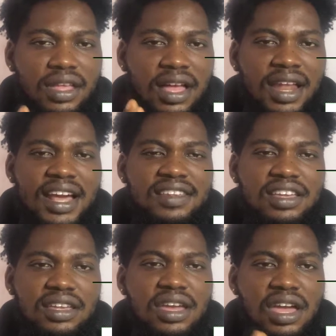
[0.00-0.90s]
And
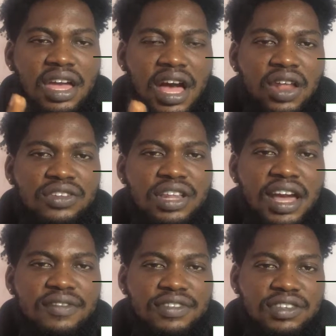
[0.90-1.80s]
lastly, along the line,
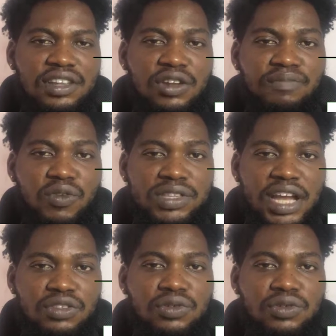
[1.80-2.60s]
if you see a lot of what I do,